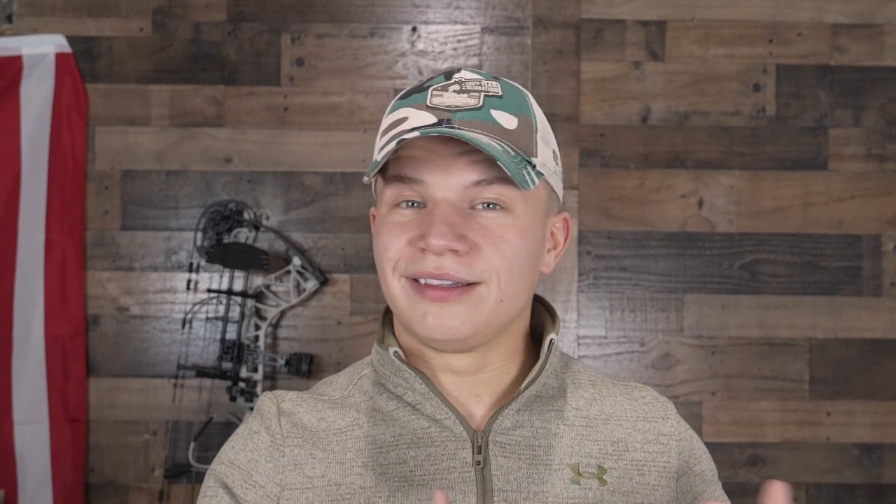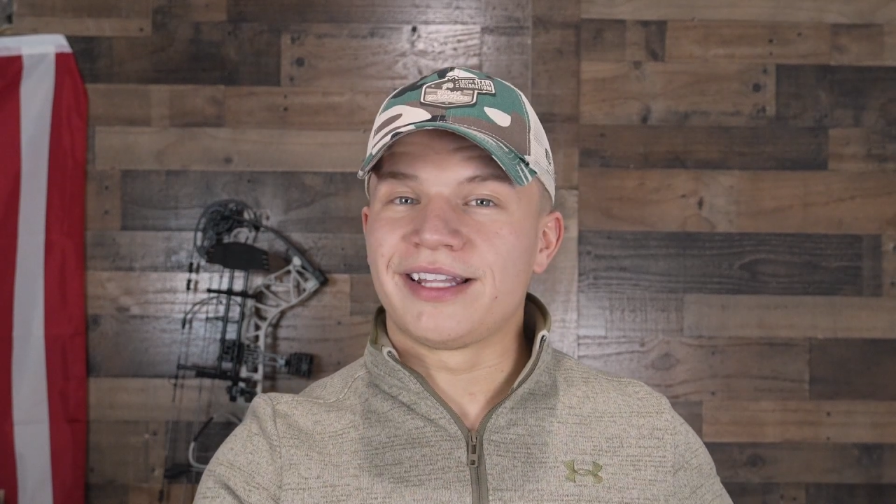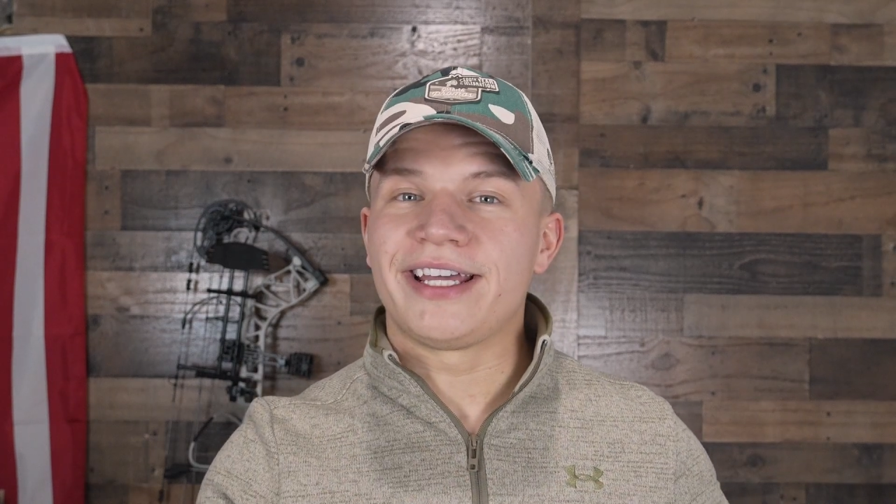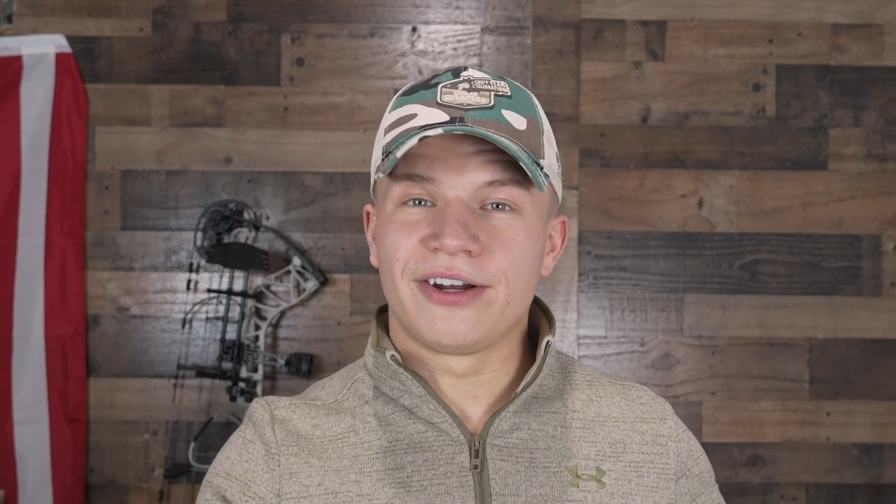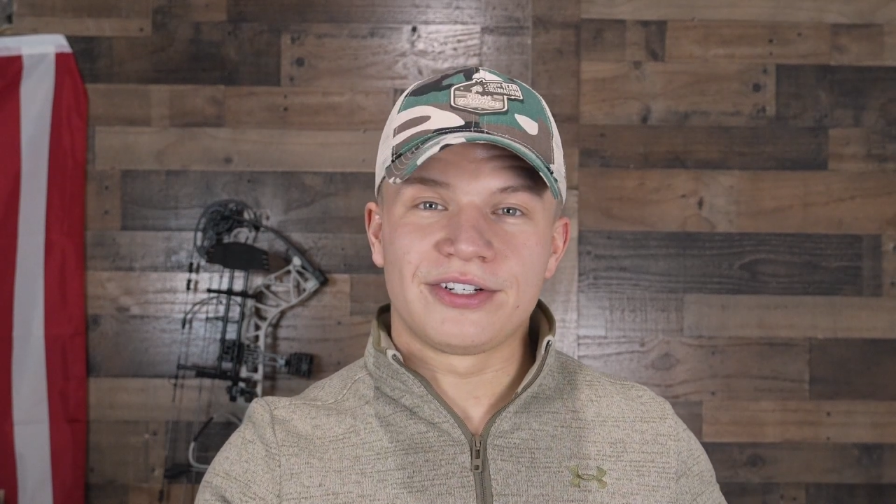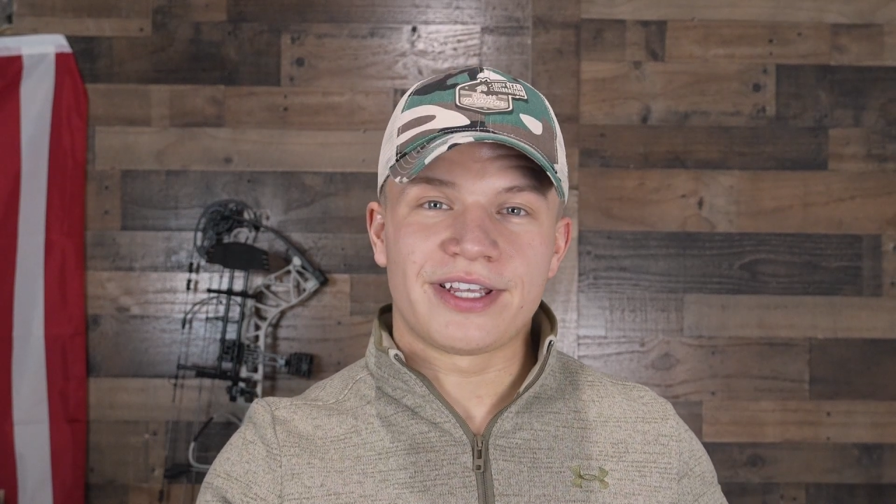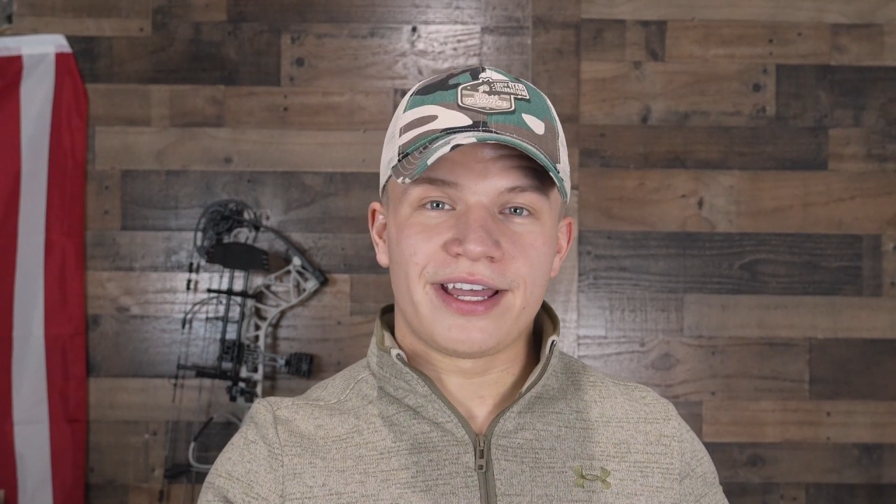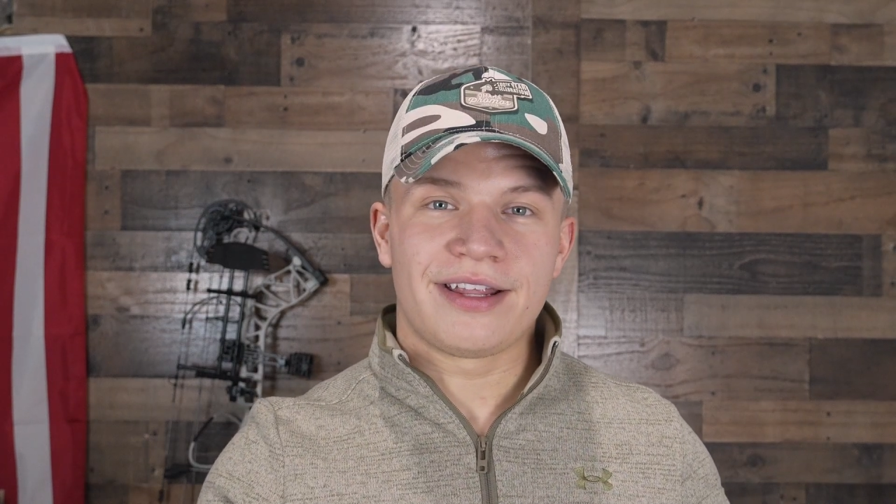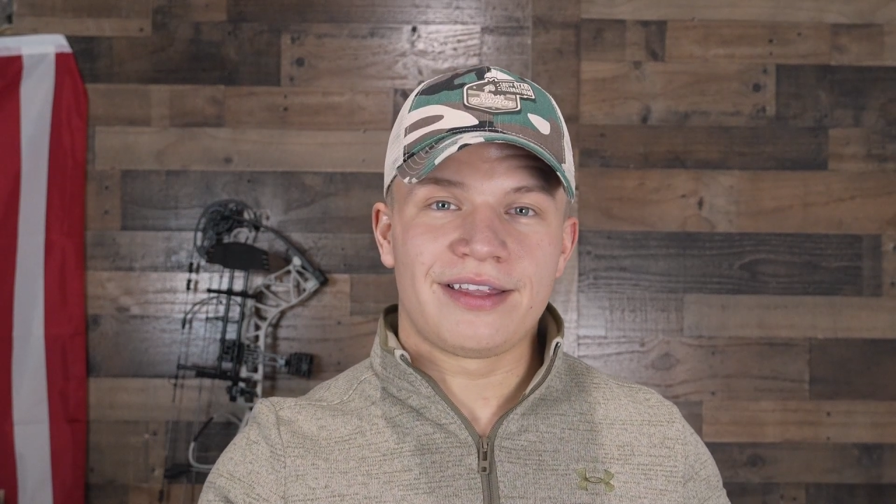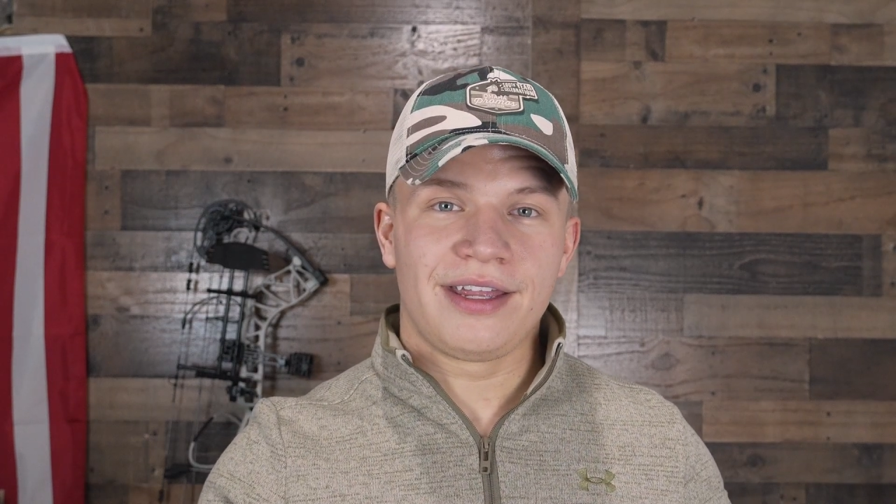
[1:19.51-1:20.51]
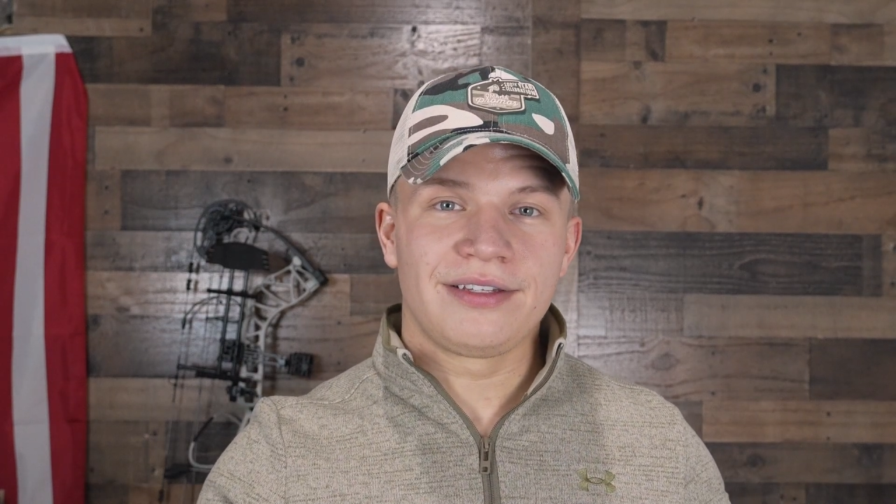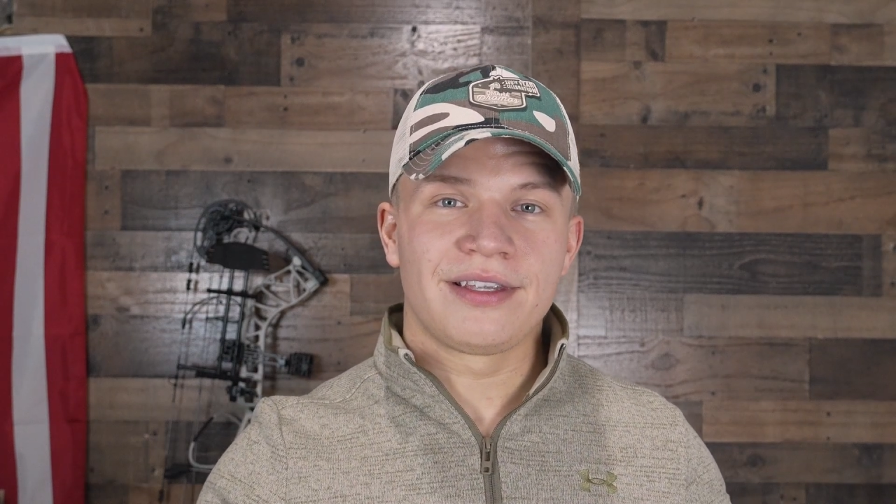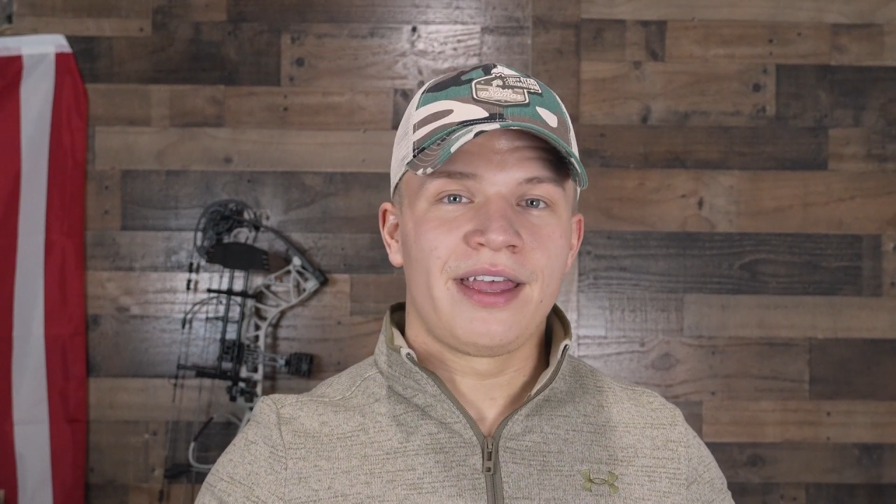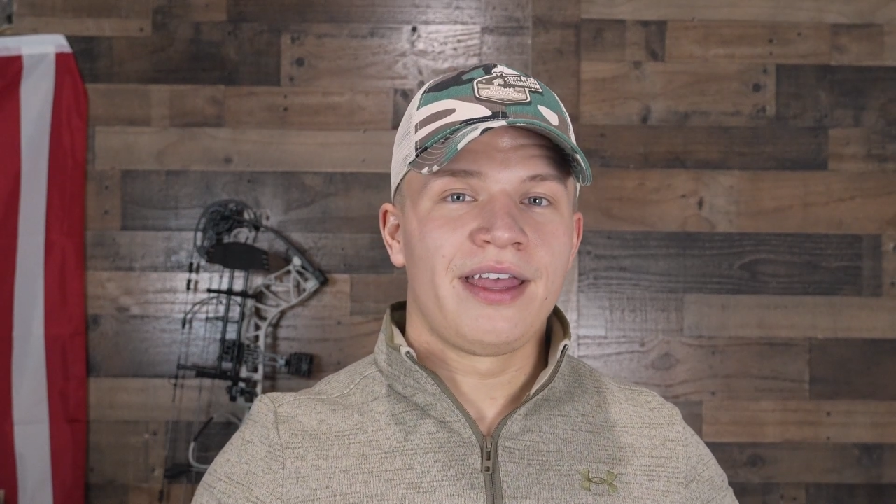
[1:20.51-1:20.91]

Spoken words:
lighter side of things.